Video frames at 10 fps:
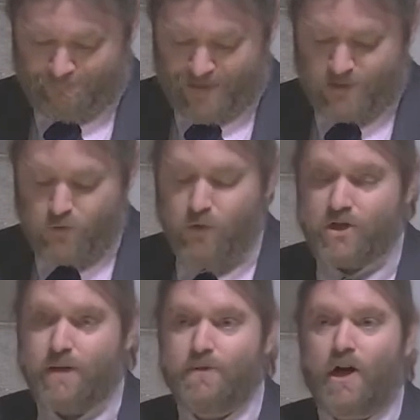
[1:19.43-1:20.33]
My
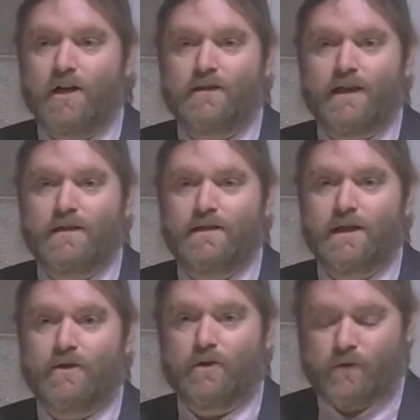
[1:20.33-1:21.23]
stewardship talk then
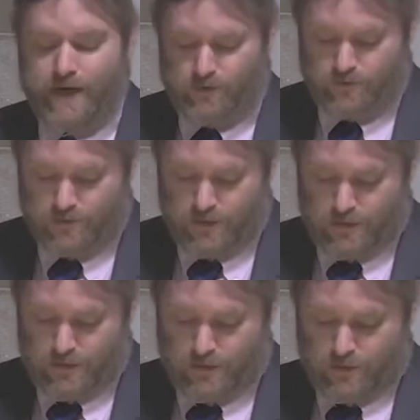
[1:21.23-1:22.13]
centered around
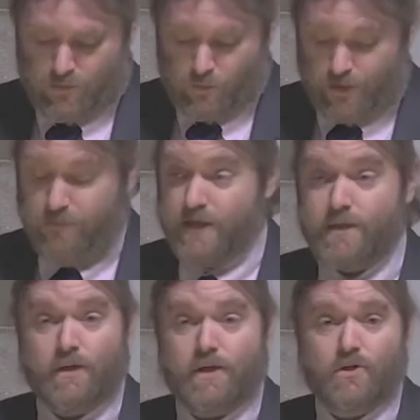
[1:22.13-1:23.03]
what it
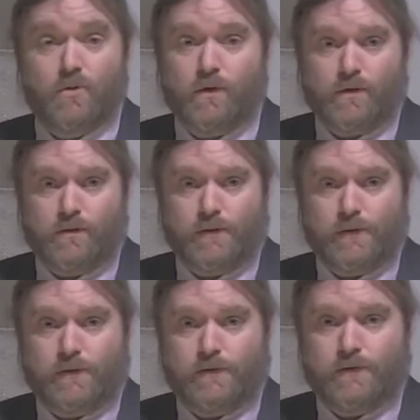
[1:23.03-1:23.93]
means to be a steward.
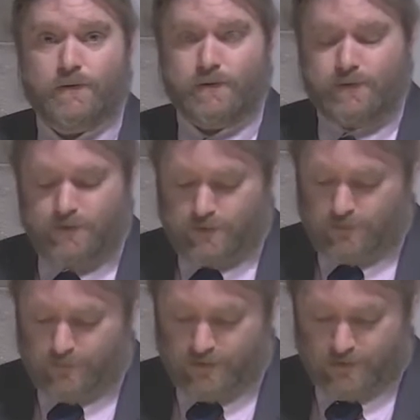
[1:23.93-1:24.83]

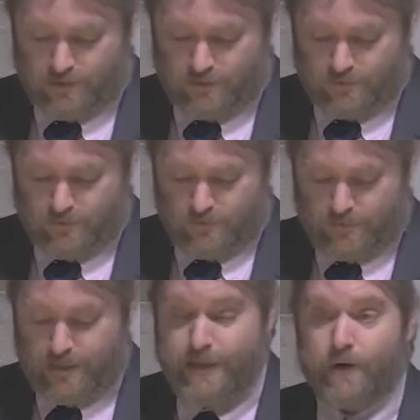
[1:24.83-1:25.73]
It means to
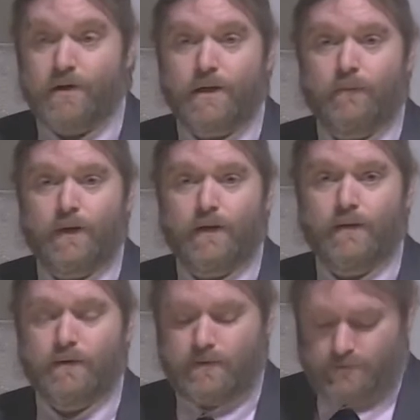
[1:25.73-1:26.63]
take care of something.
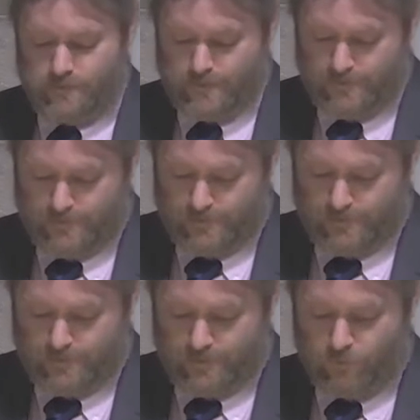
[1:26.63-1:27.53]

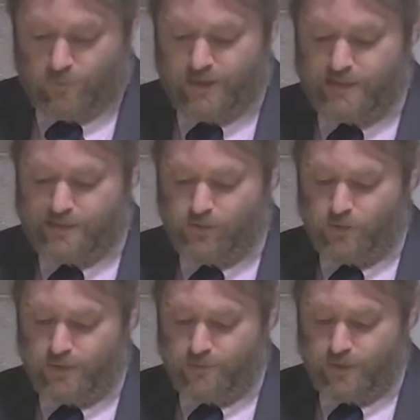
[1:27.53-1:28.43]
And with
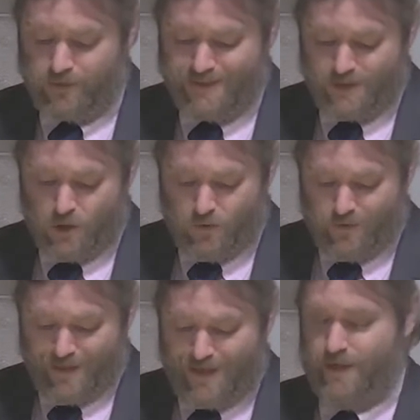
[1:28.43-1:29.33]
PCUM, there is no
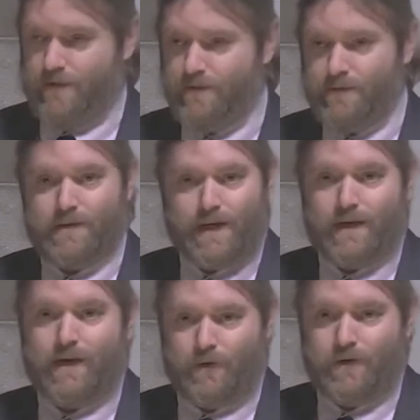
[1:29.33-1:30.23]
they to
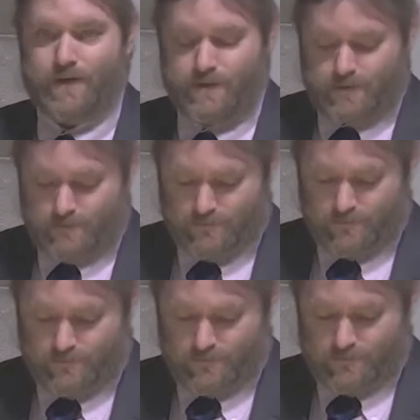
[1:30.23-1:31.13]
take care of things.
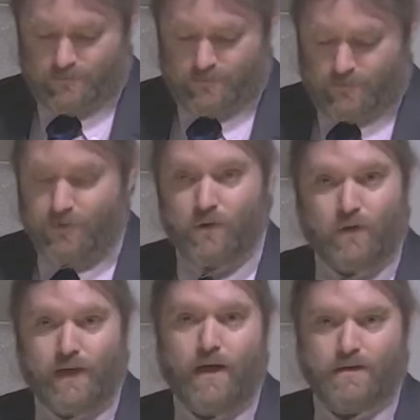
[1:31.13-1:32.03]
There's
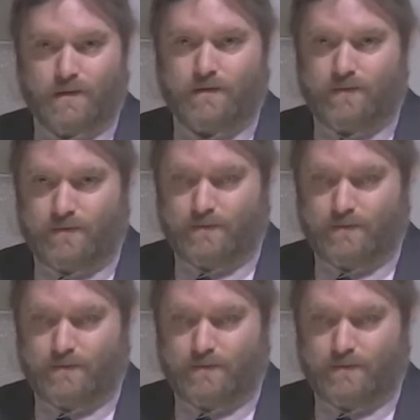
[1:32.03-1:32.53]
only us.